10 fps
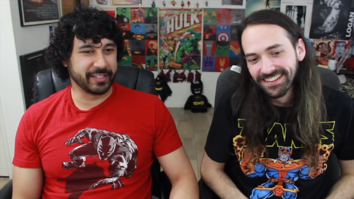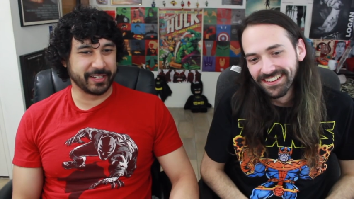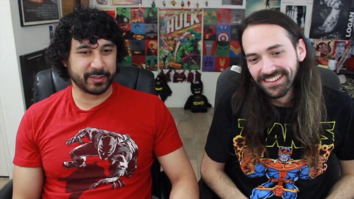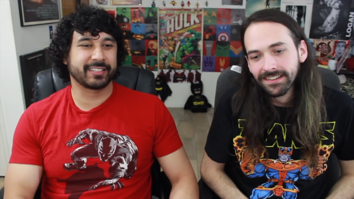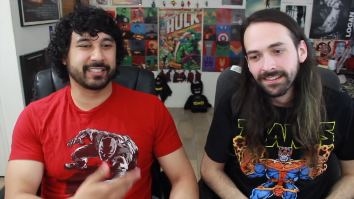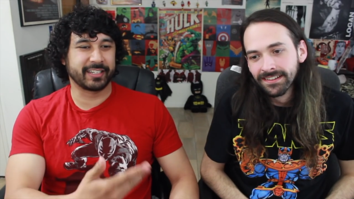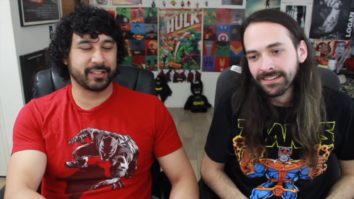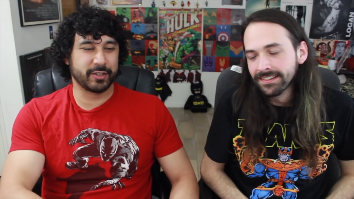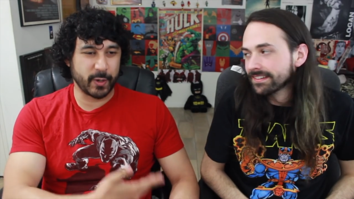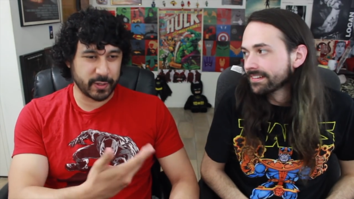Speaker 1: things because like the
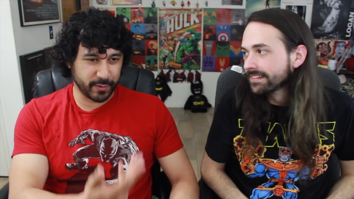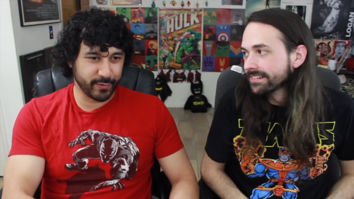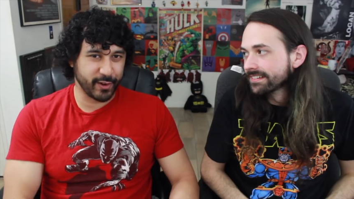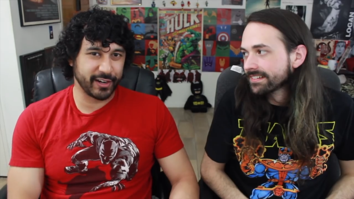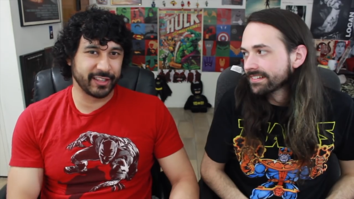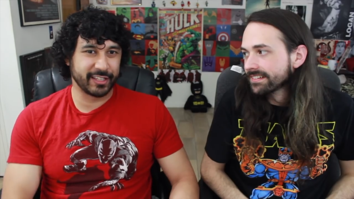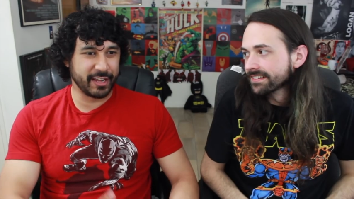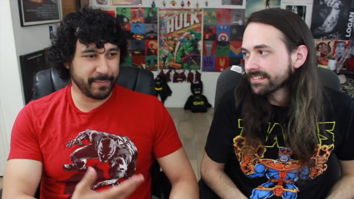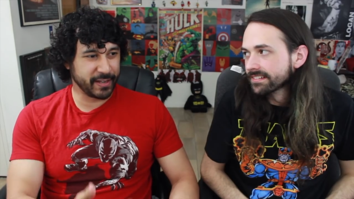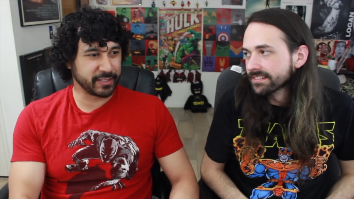jokes are fun and the
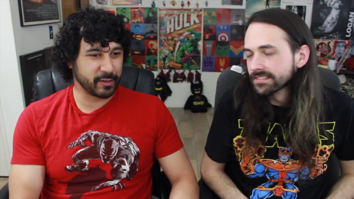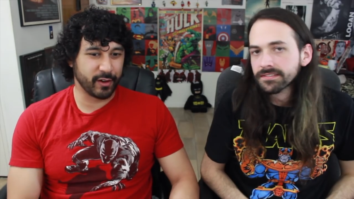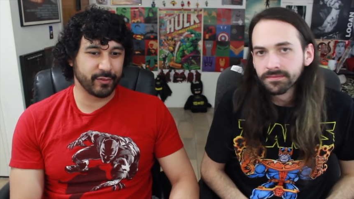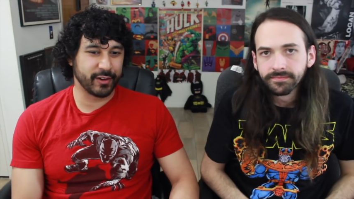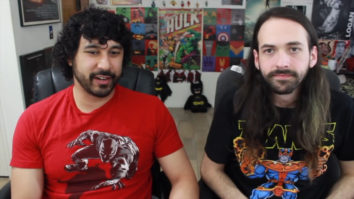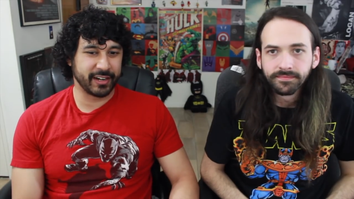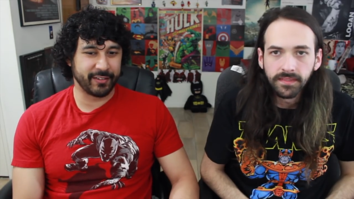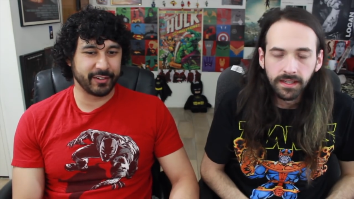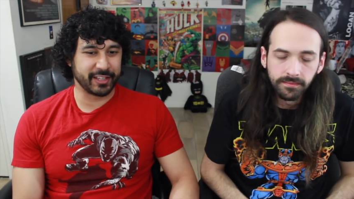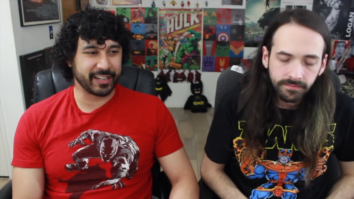nitpicks are all fun and
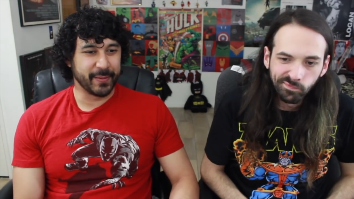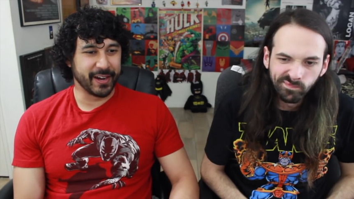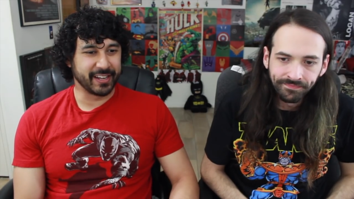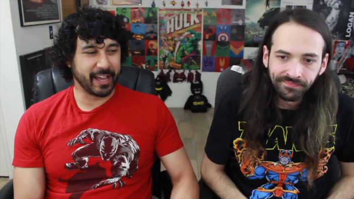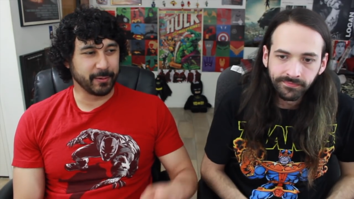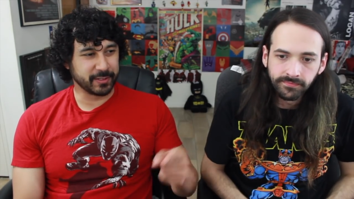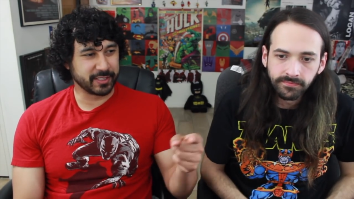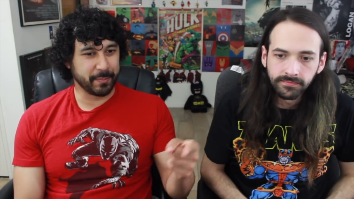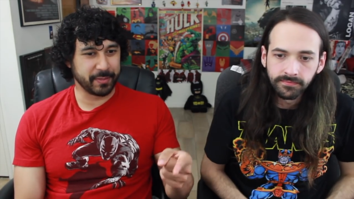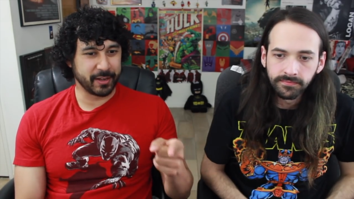everything. Yeah. But that was
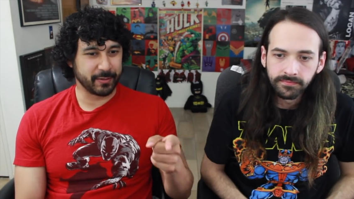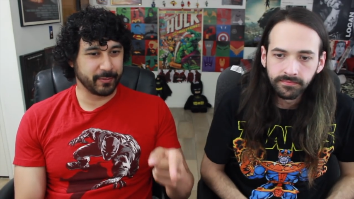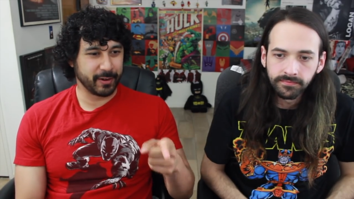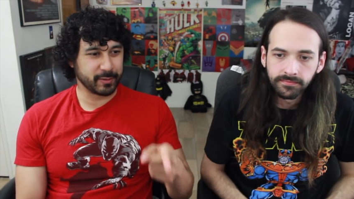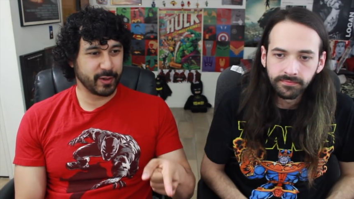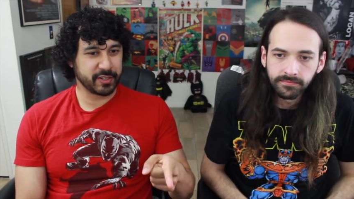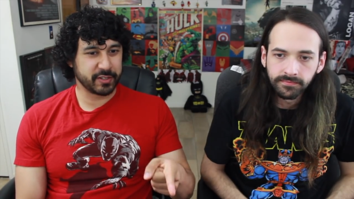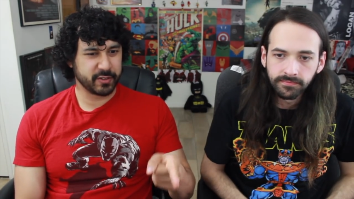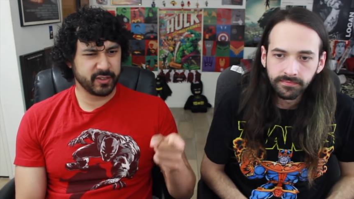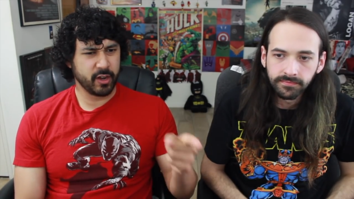something when I was watching, this
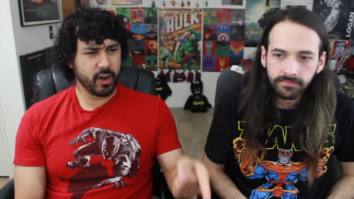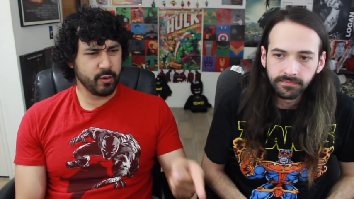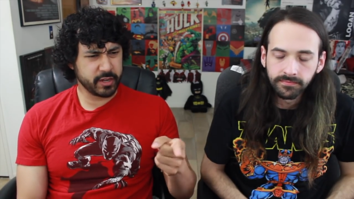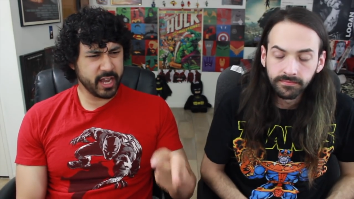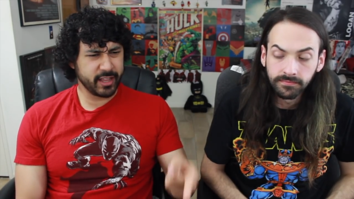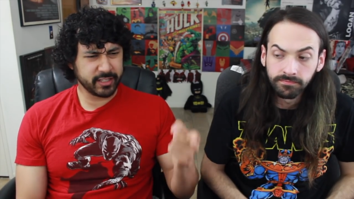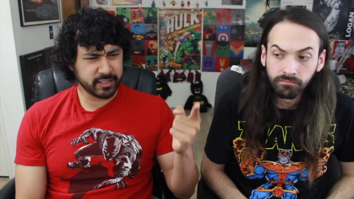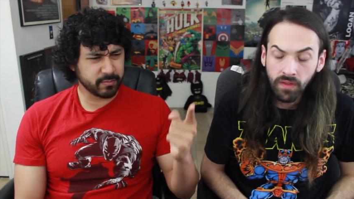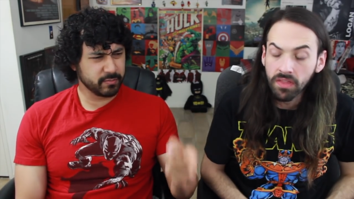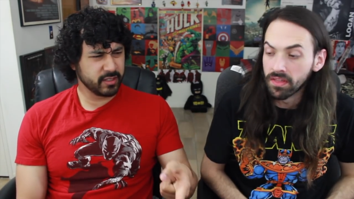going, oh yeah, that's a
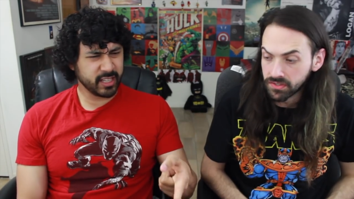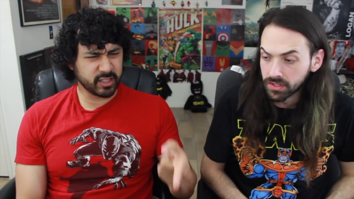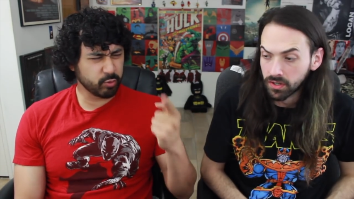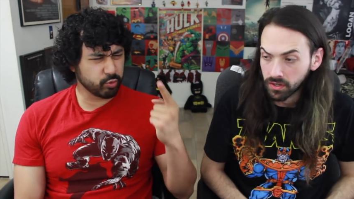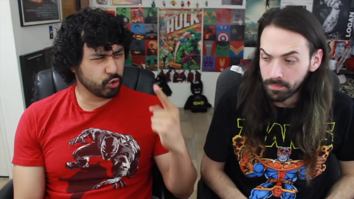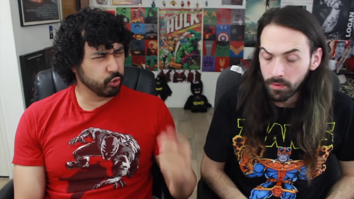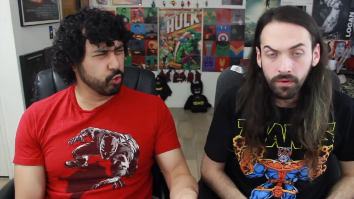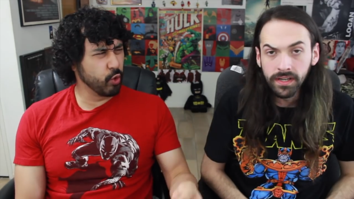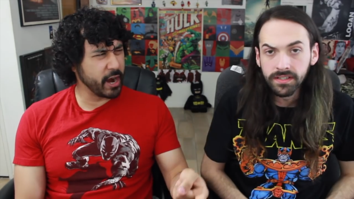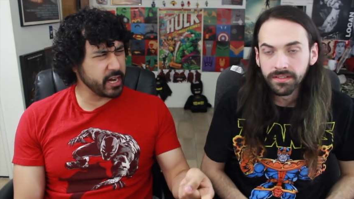that's, that's a, a
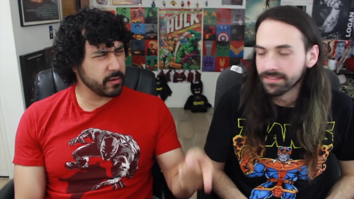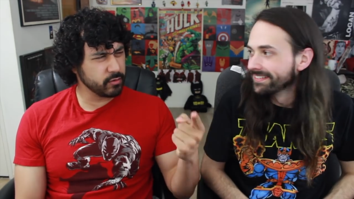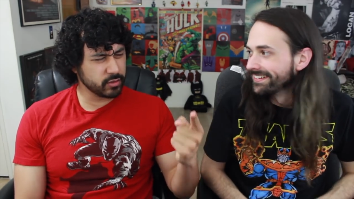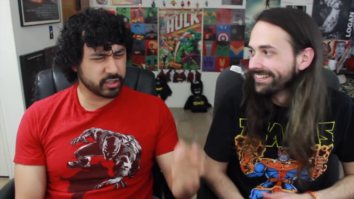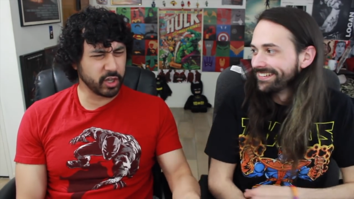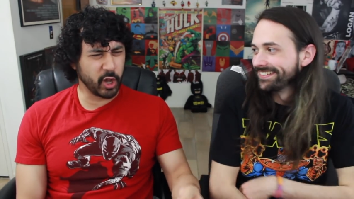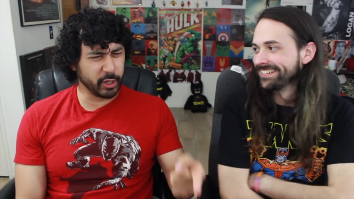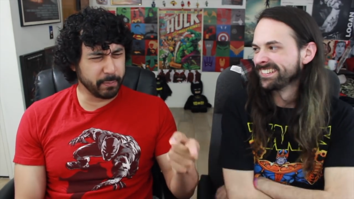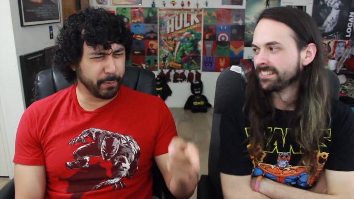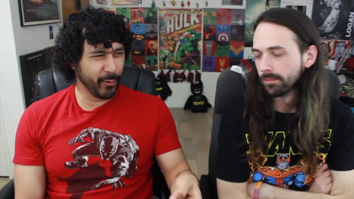great point.
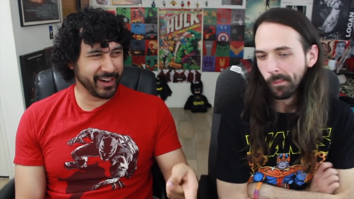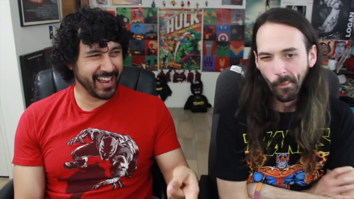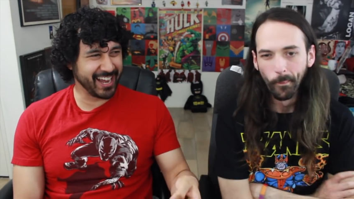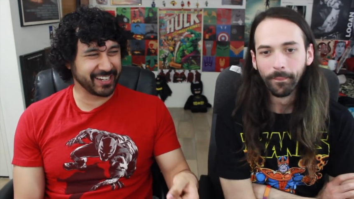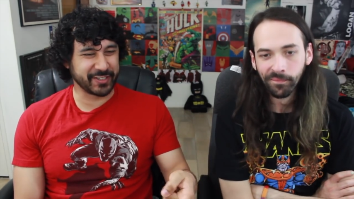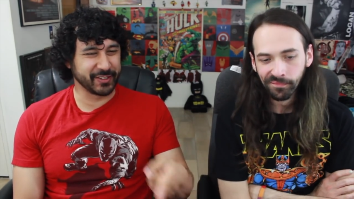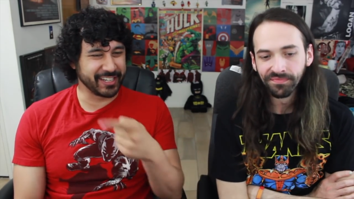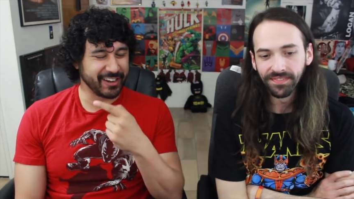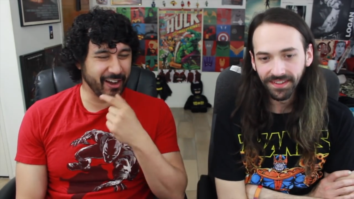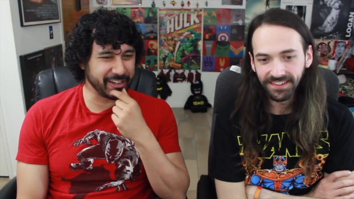solid point actually.
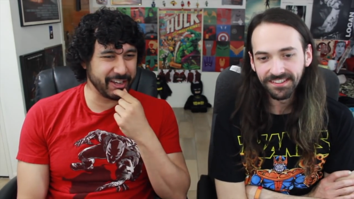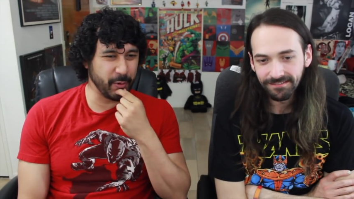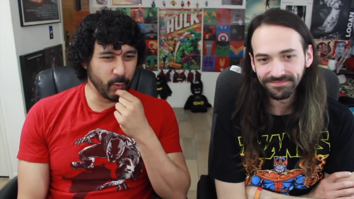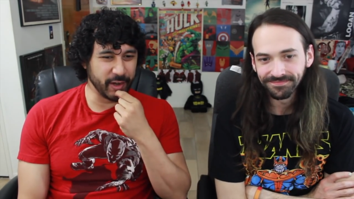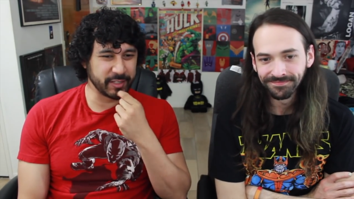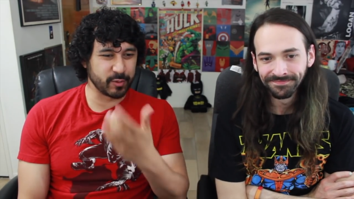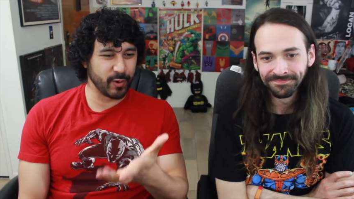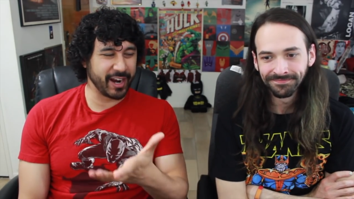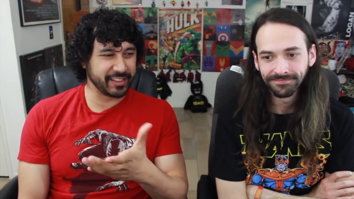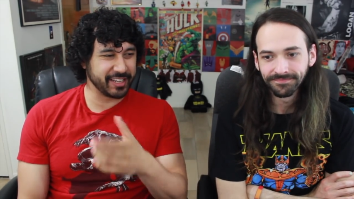Nakia yeah. was
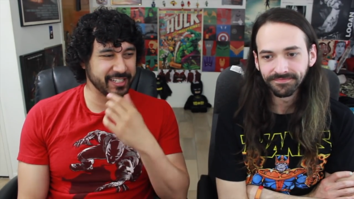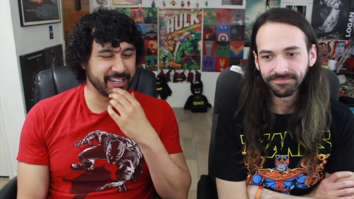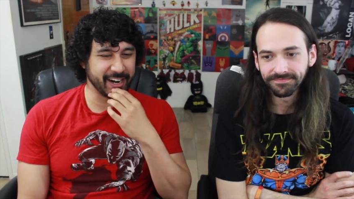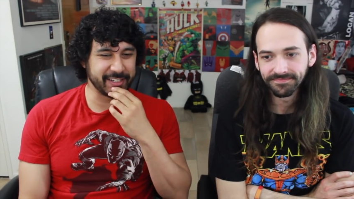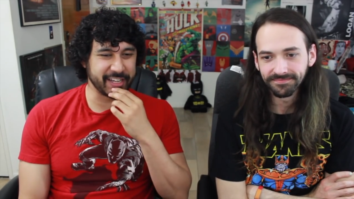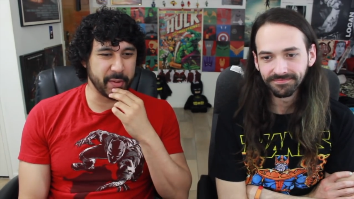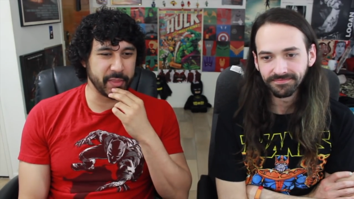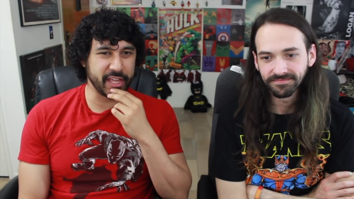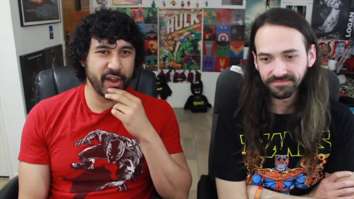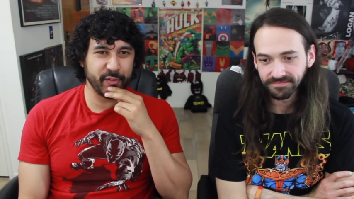right the entire time, and
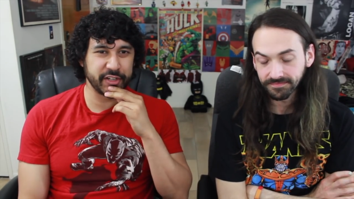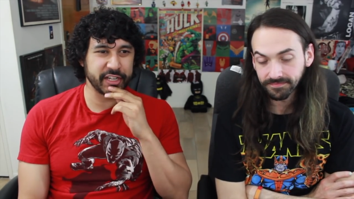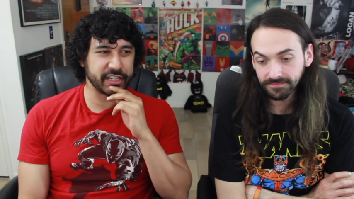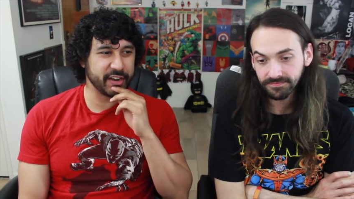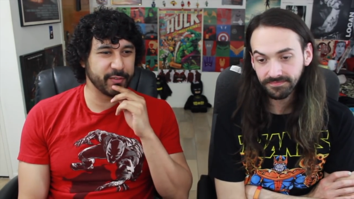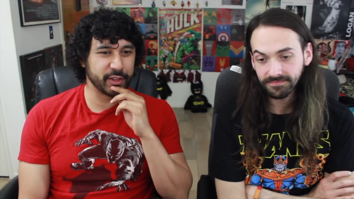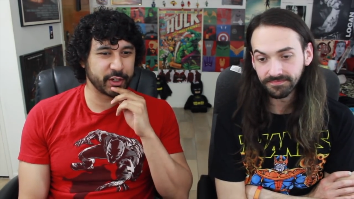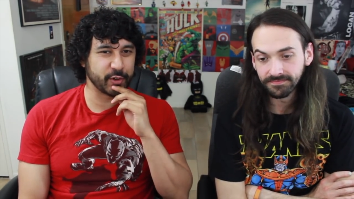they never did give her the